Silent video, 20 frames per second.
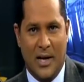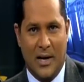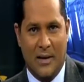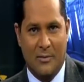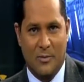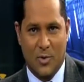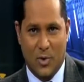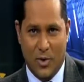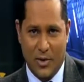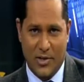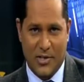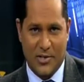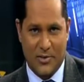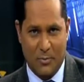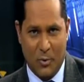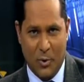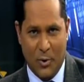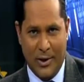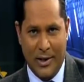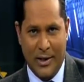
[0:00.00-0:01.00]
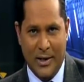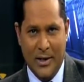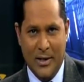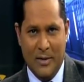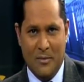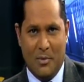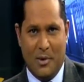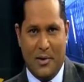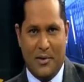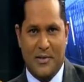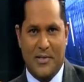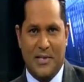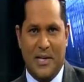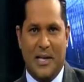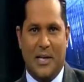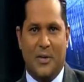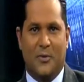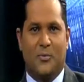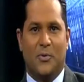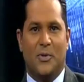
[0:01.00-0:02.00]
Now, I'm joined this morning by the
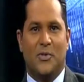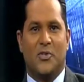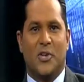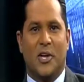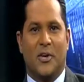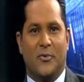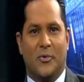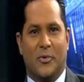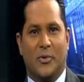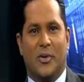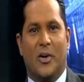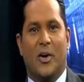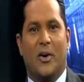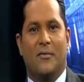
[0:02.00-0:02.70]
Secretary General